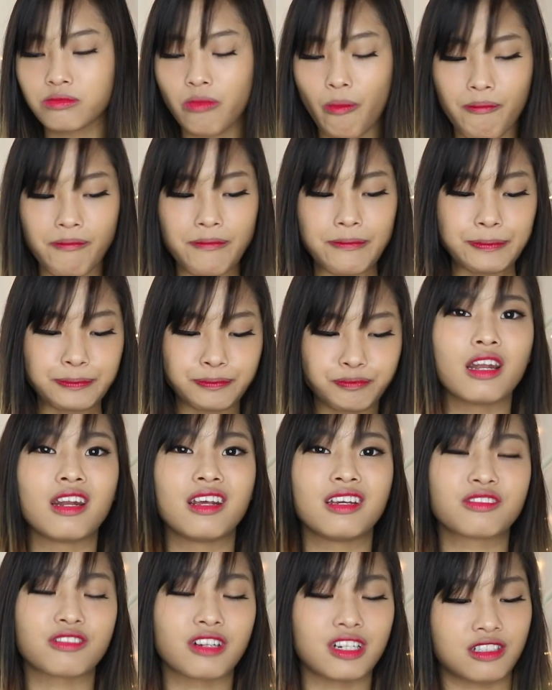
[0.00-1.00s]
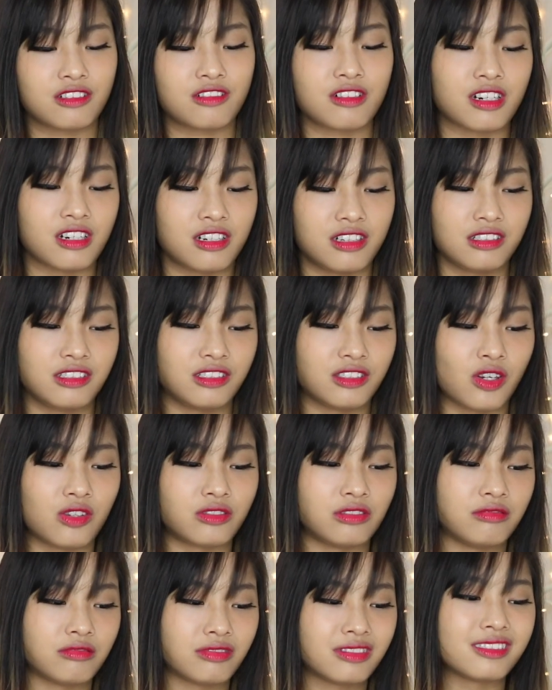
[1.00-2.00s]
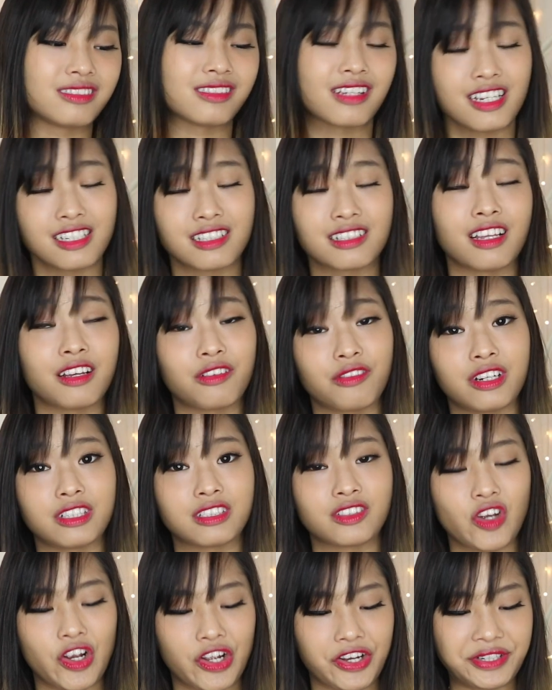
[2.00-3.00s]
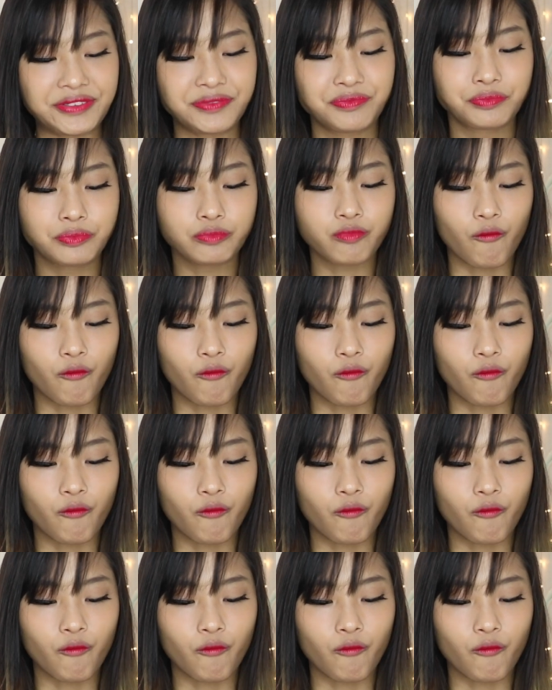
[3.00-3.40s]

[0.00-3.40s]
Mm, it is rice cracker, so it tastes like rice cracker.